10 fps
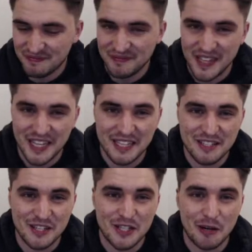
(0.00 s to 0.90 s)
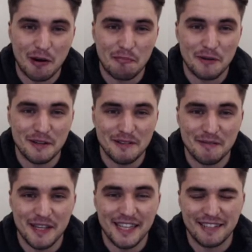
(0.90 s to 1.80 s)
they could just show up and
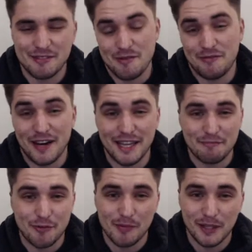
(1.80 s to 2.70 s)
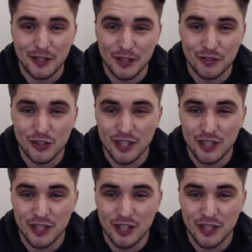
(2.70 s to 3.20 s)
win. To be fair, they probably could have.